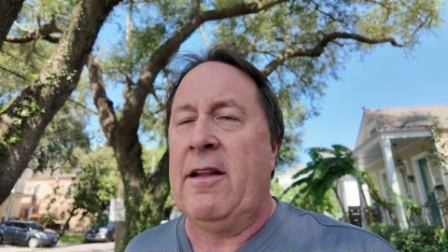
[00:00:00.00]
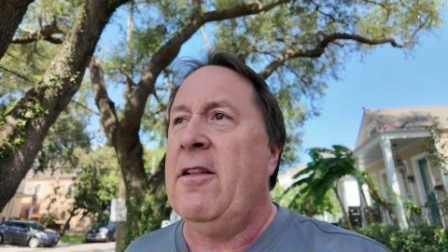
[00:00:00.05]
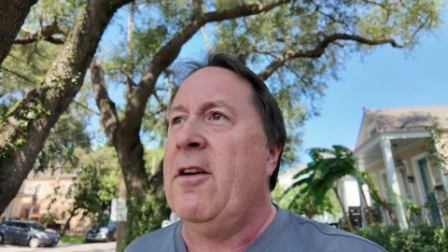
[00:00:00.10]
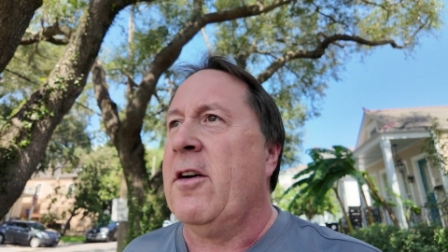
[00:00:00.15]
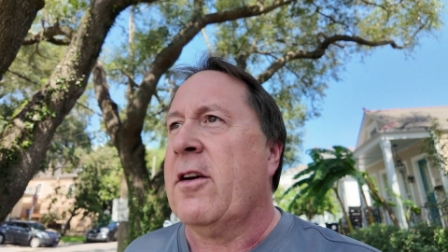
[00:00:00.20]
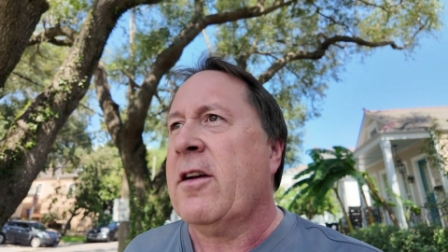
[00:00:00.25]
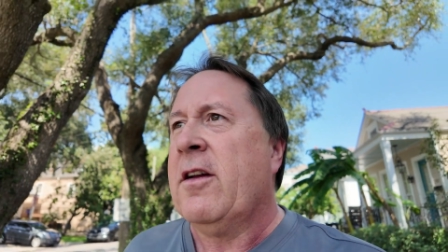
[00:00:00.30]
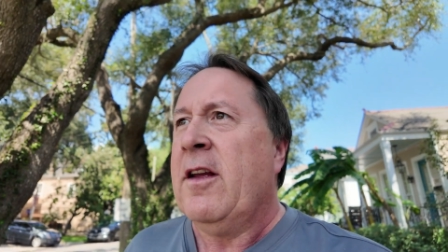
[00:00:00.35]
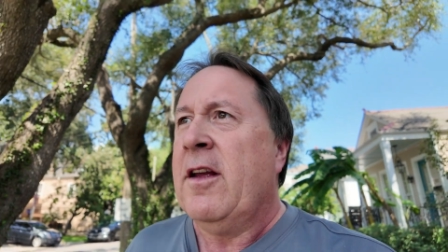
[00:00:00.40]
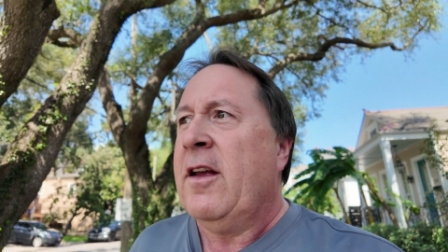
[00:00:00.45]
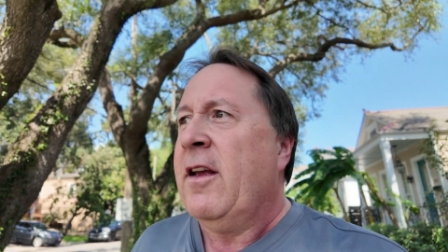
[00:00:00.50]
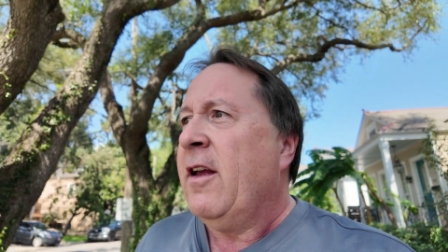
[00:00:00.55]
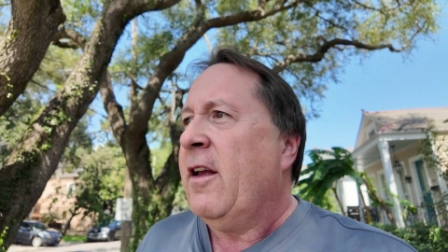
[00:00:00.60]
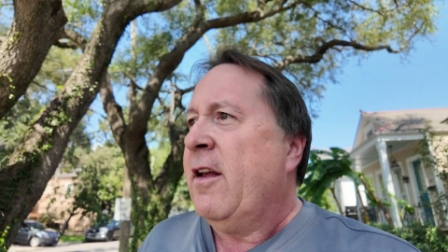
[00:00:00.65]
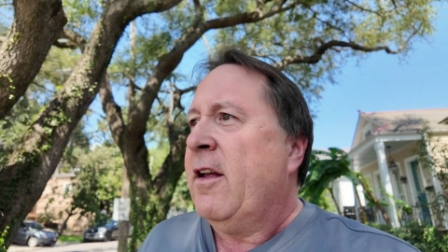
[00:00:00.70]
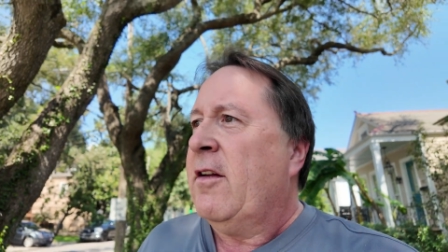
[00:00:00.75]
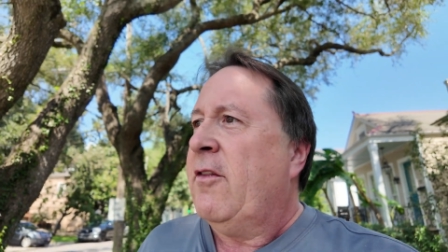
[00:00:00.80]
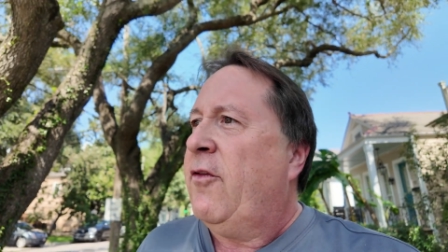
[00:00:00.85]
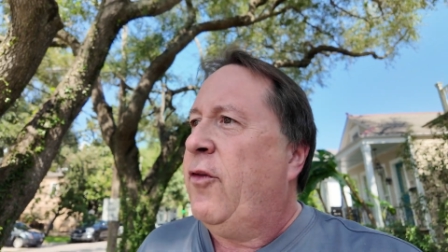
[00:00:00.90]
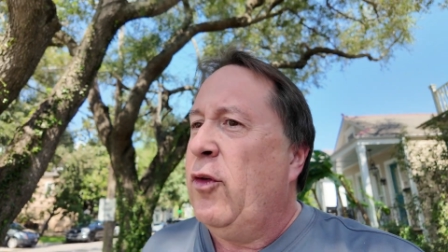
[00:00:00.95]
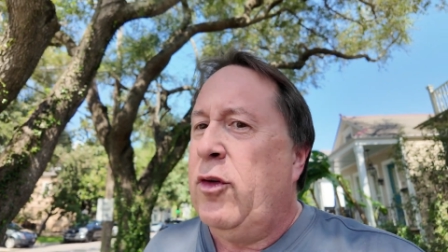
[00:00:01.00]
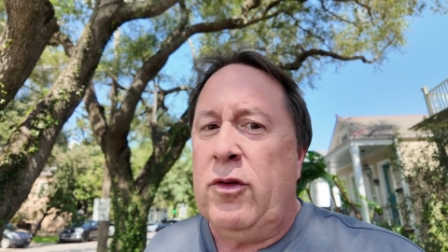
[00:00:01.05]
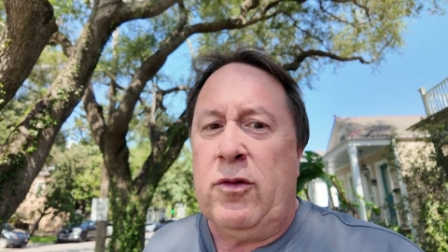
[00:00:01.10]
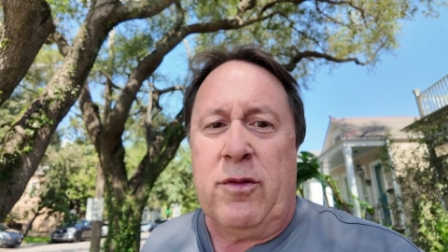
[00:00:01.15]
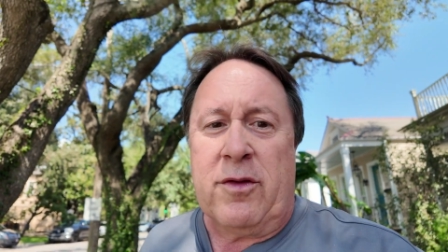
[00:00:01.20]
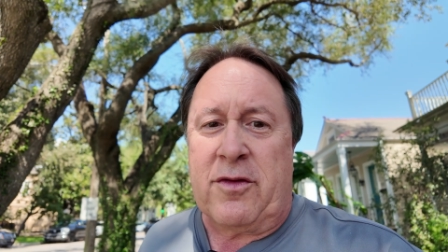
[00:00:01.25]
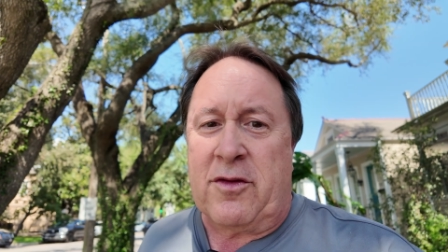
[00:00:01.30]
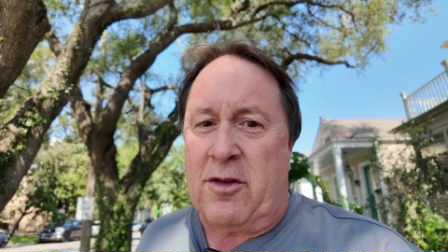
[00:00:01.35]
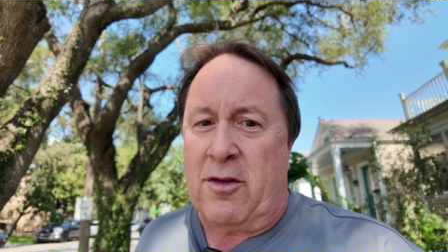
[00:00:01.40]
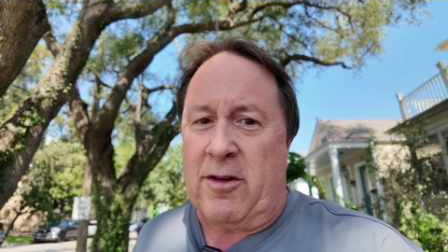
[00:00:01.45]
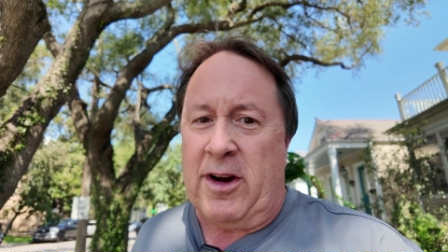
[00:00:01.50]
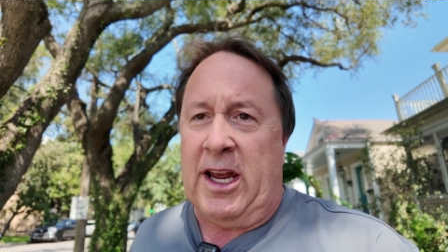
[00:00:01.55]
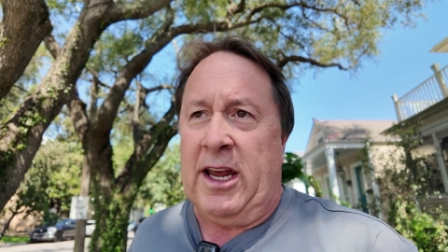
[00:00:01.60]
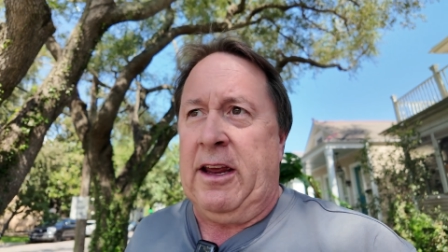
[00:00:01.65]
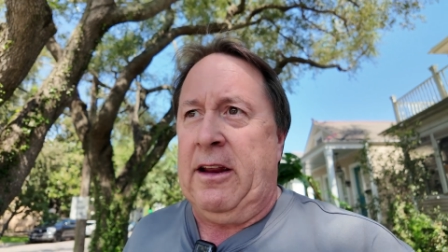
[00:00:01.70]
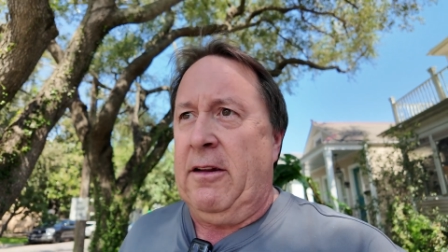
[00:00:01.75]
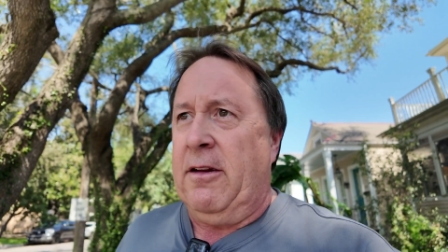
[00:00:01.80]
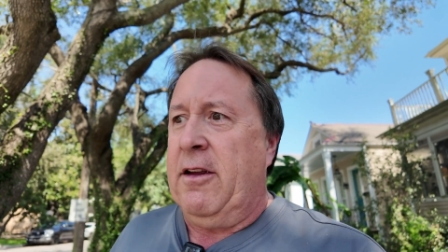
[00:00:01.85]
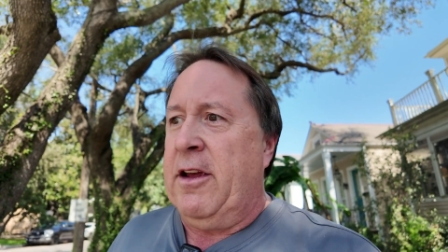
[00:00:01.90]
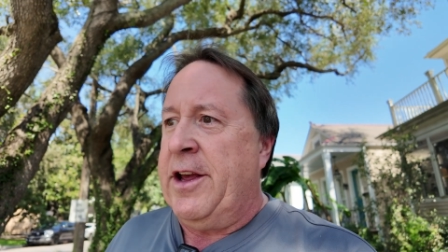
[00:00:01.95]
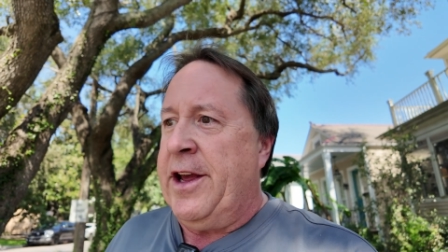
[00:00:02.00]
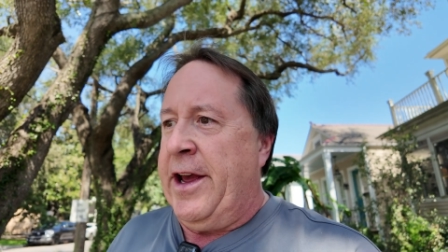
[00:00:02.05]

Look, food was great.